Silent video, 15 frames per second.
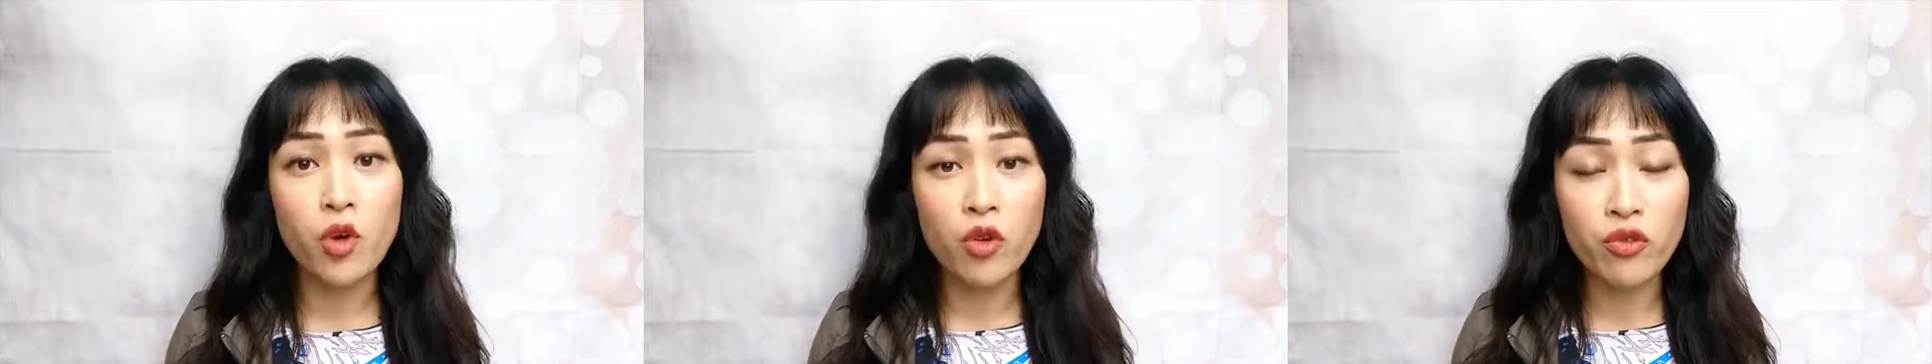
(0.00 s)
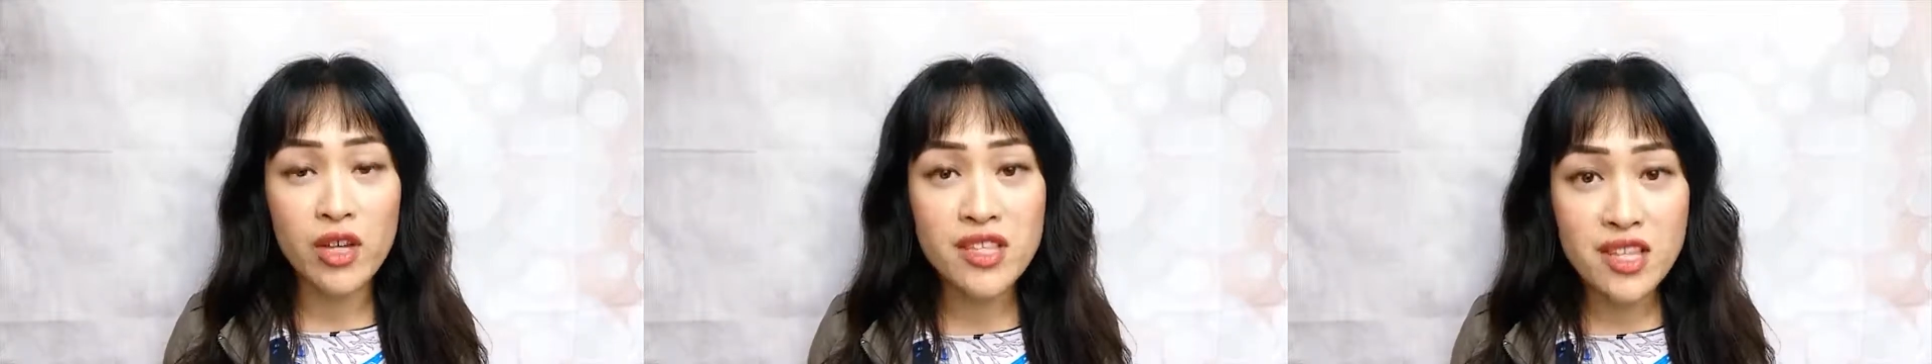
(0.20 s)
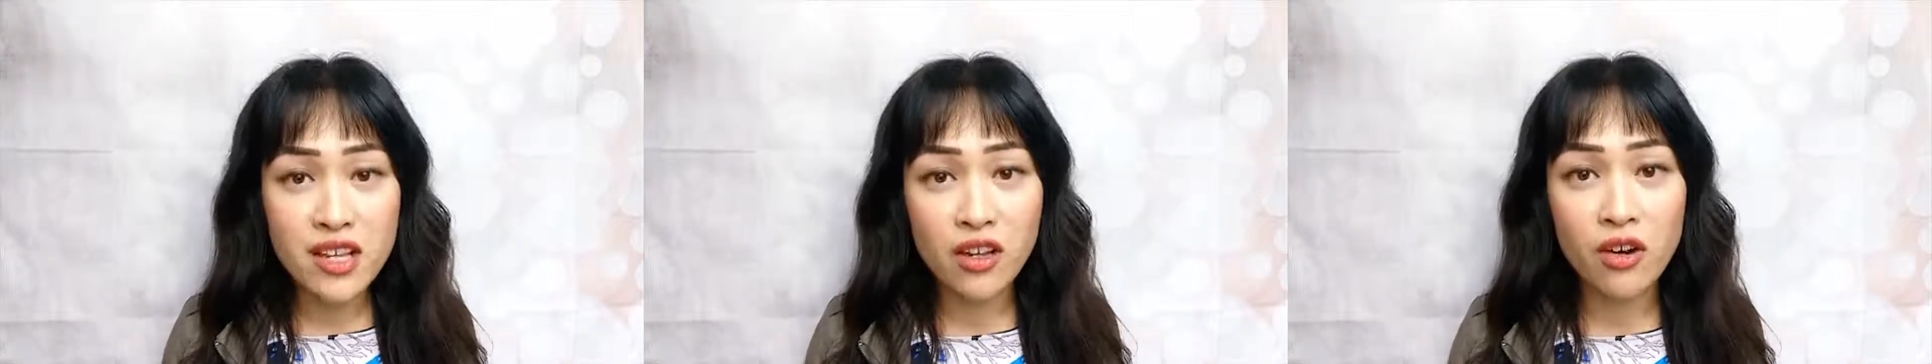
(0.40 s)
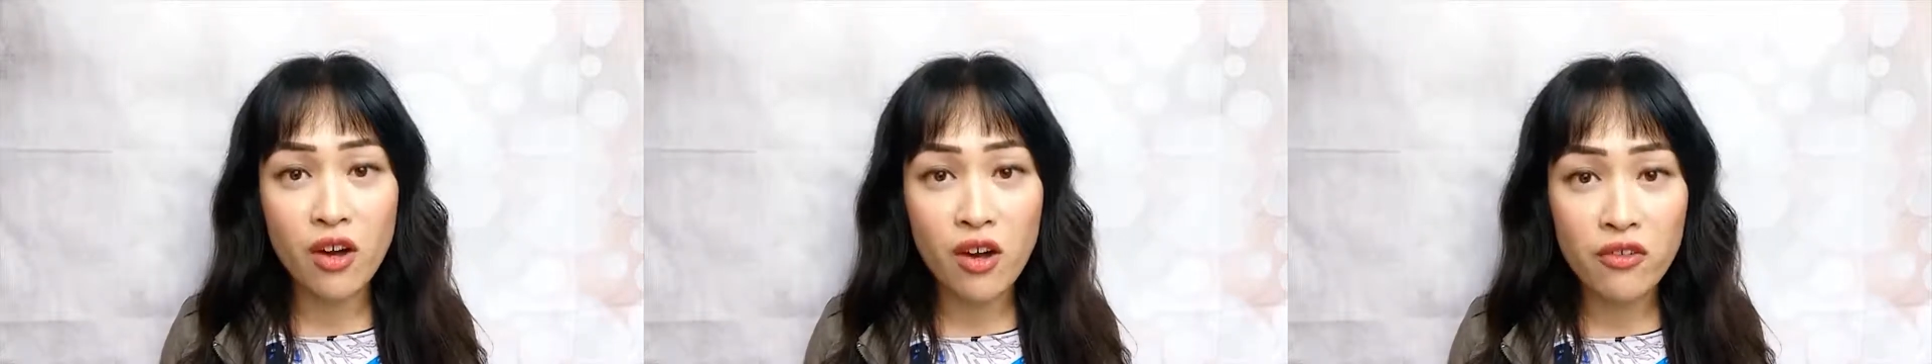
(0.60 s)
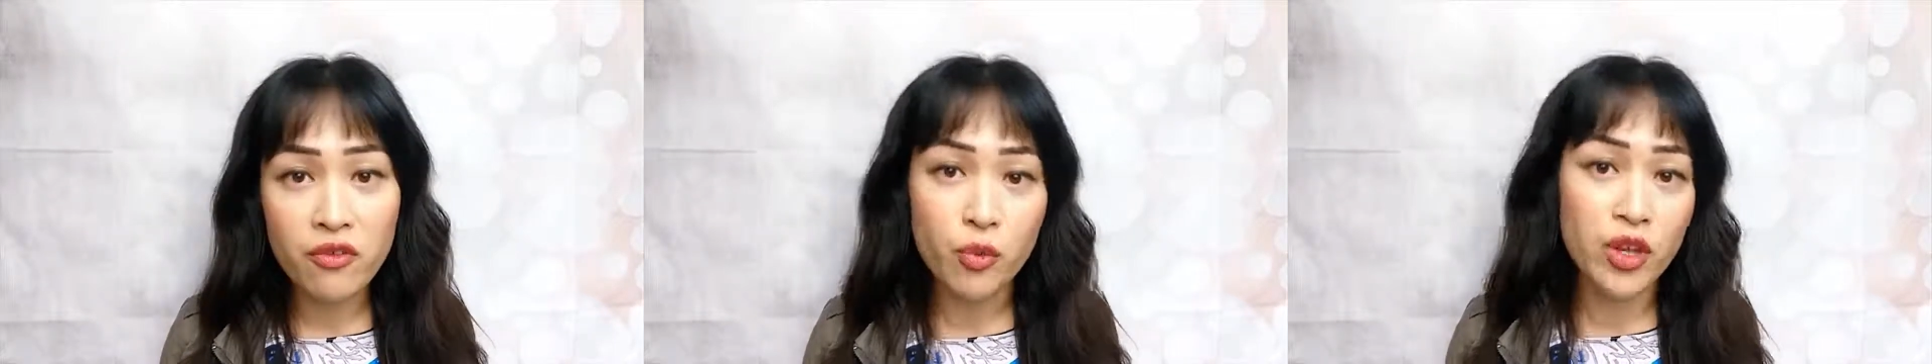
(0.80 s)
or rinsing it
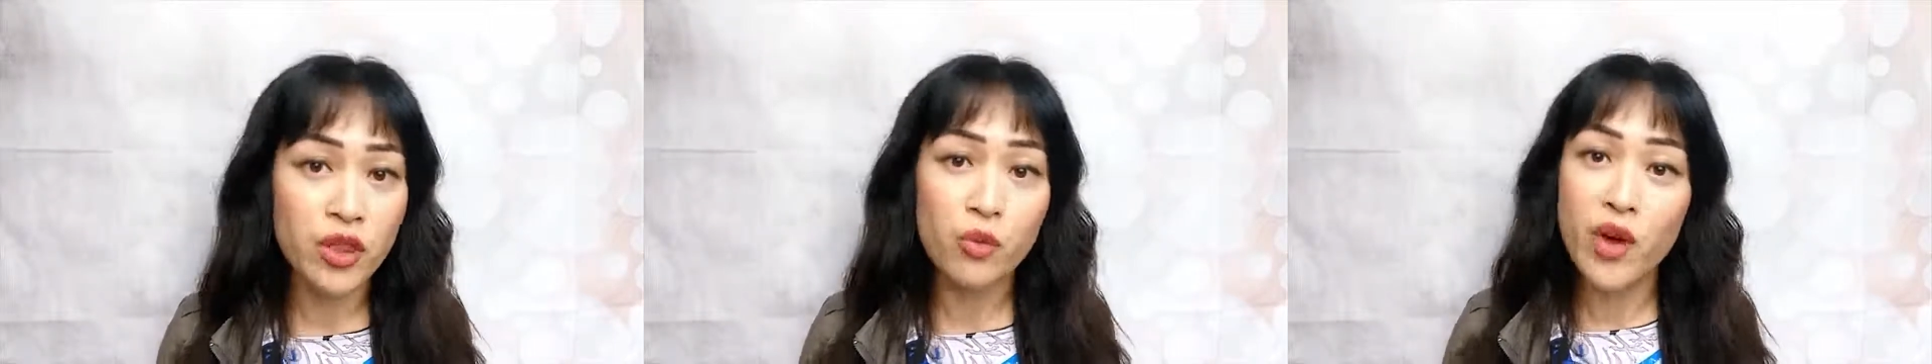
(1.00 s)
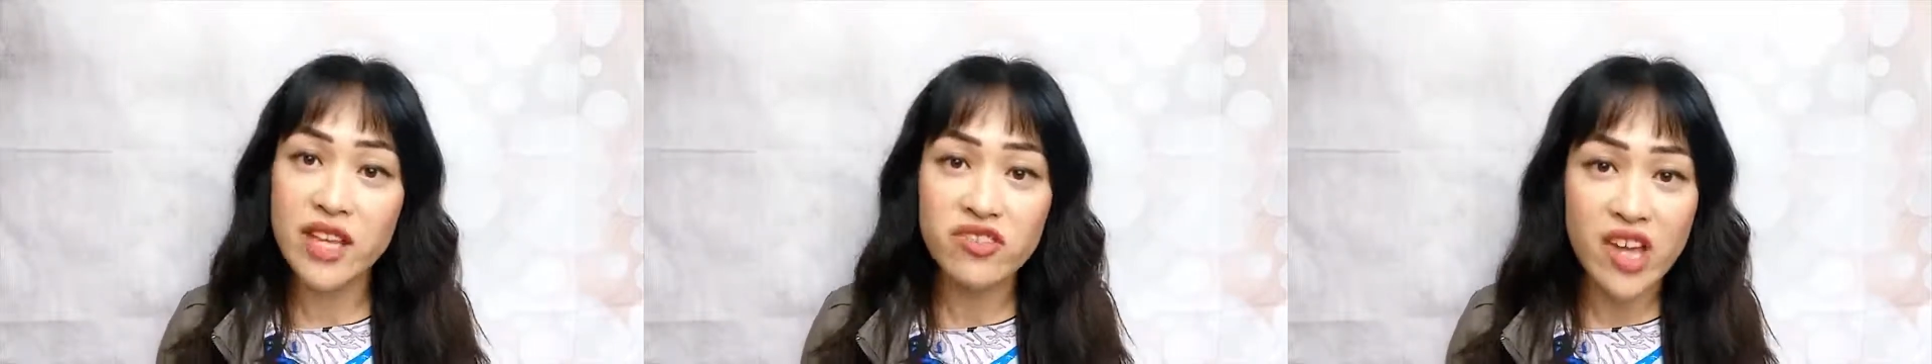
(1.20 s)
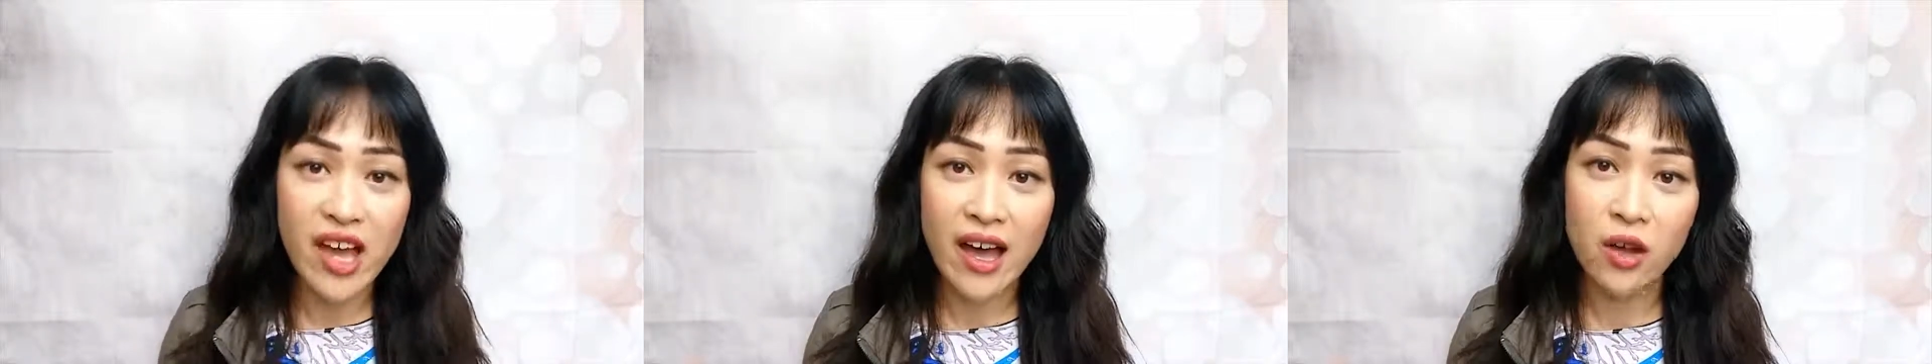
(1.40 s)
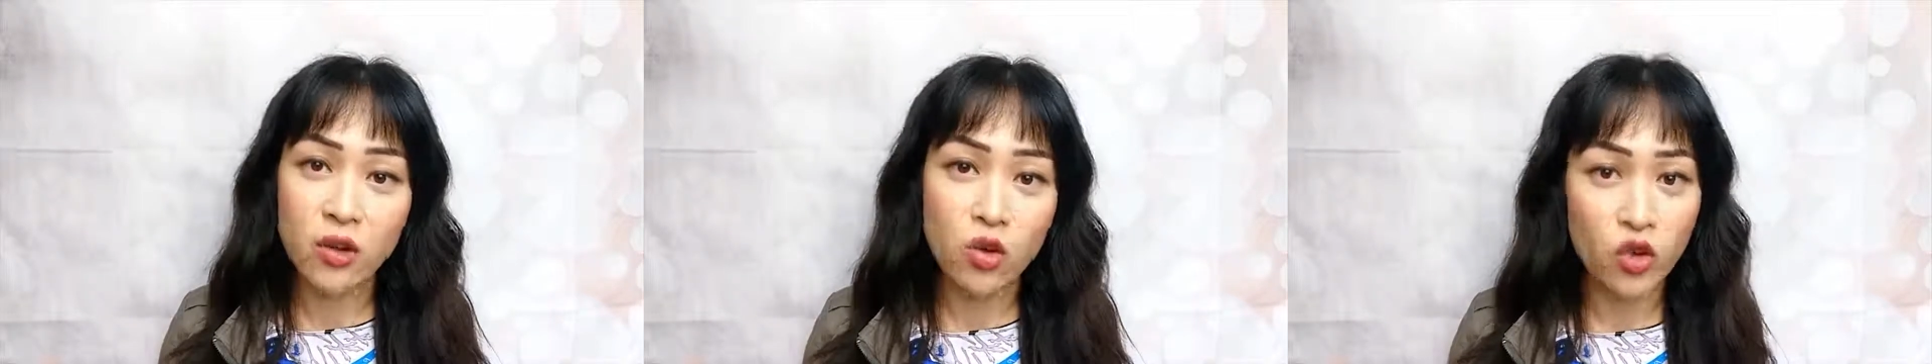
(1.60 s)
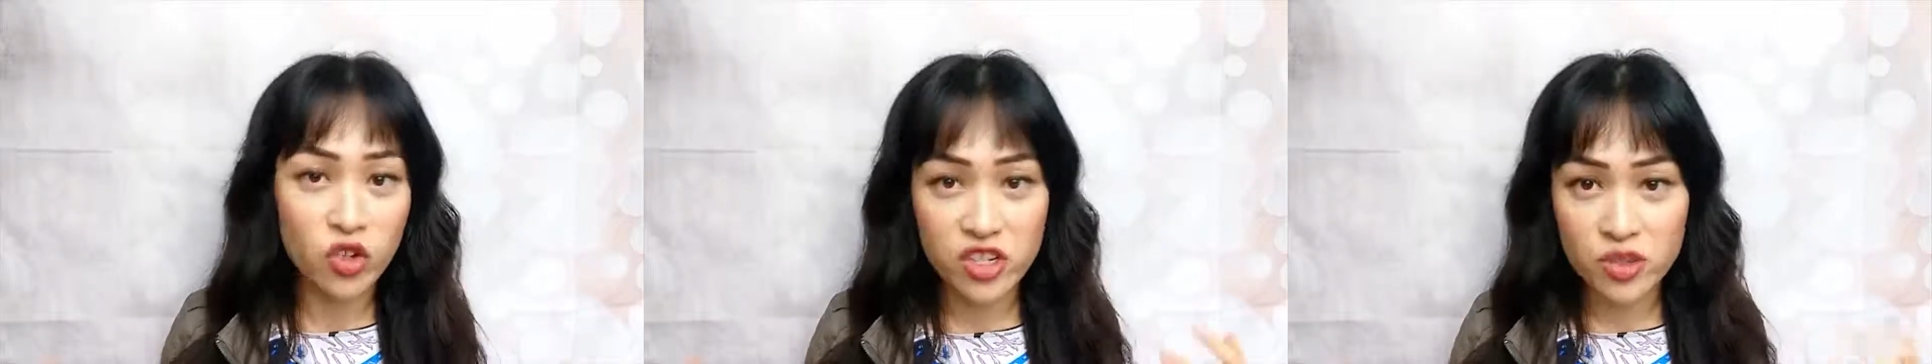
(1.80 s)
off with a wet towel
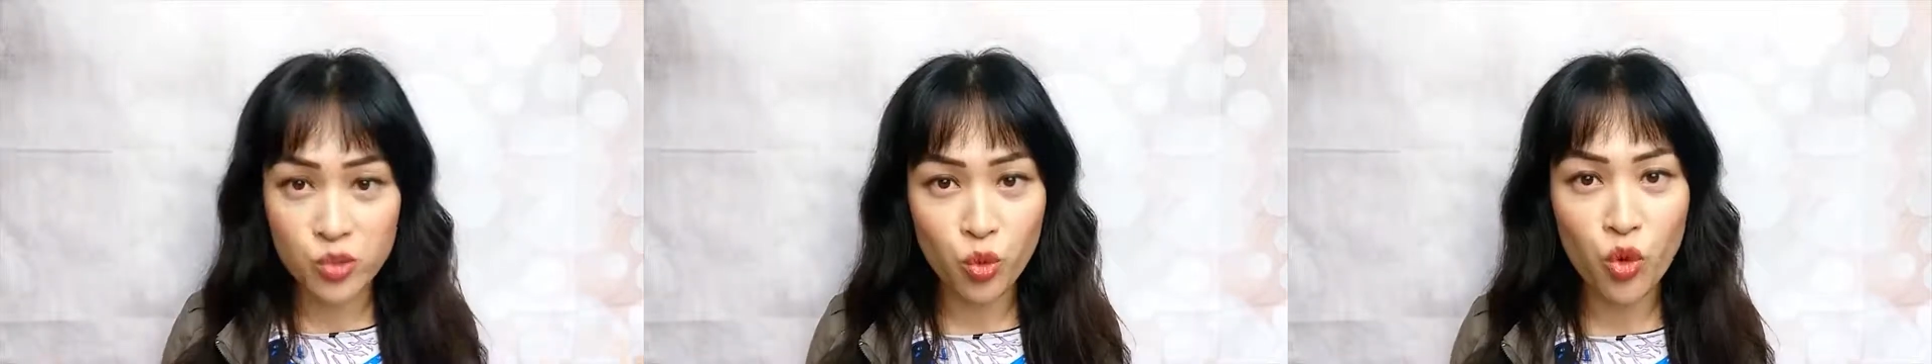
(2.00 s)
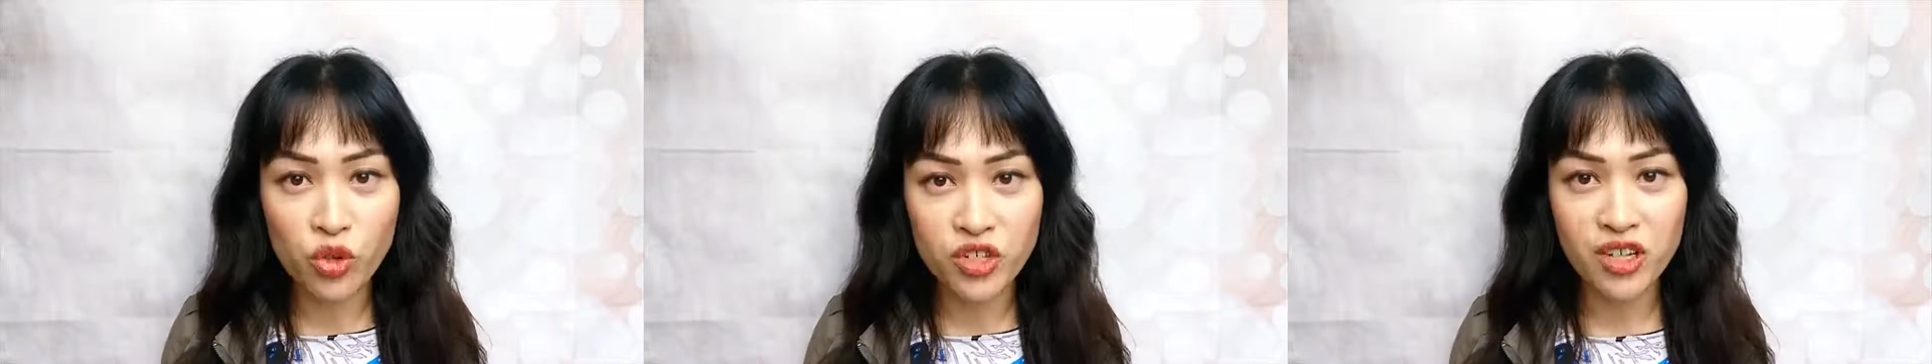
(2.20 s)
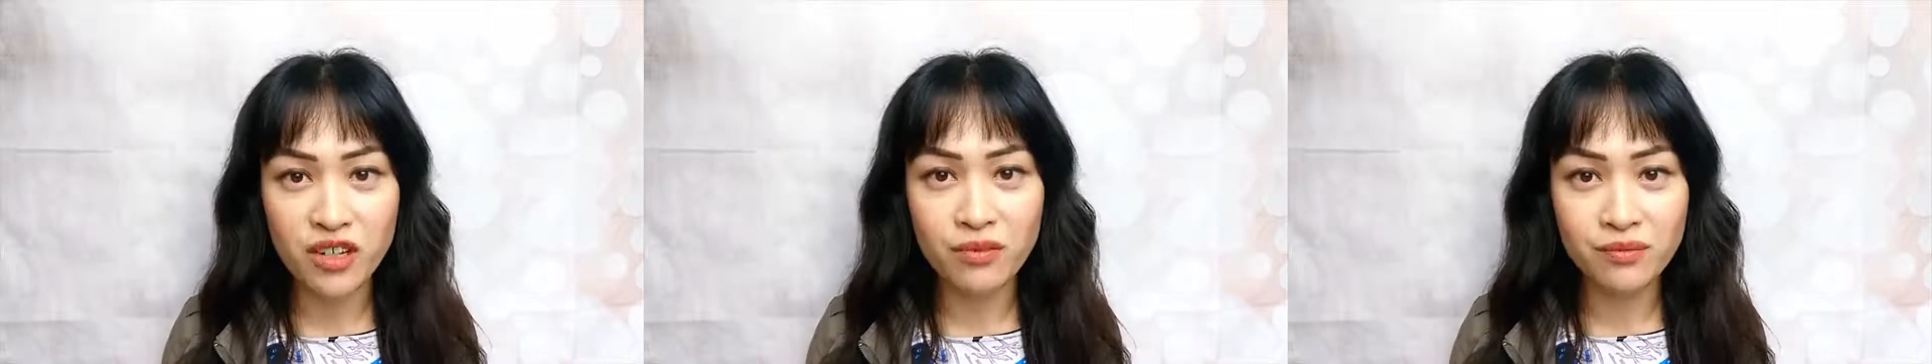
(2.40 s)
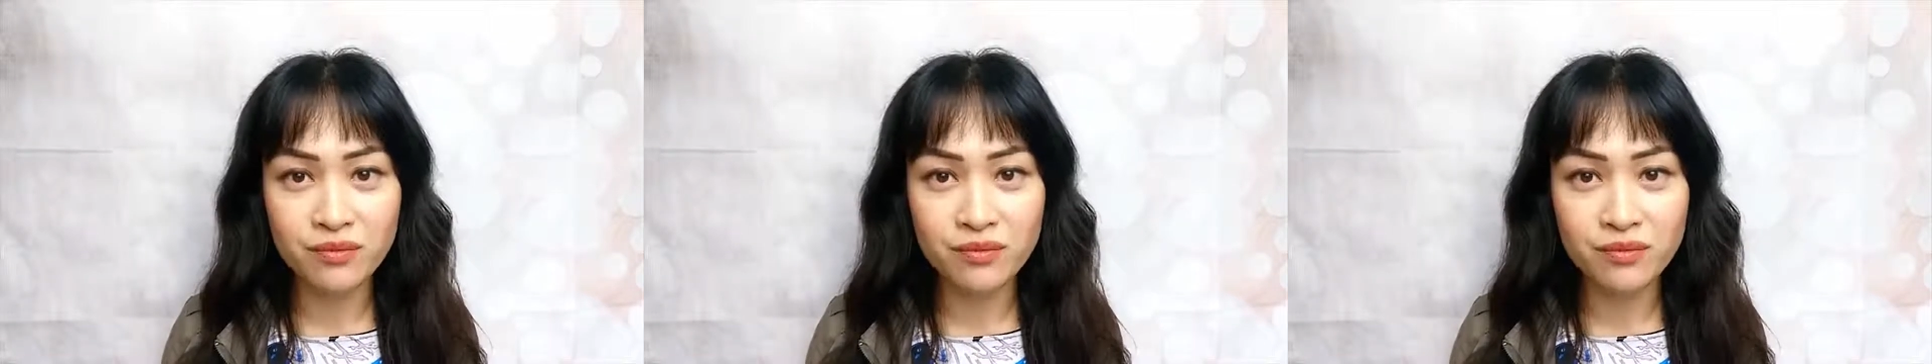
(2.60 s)
or just water.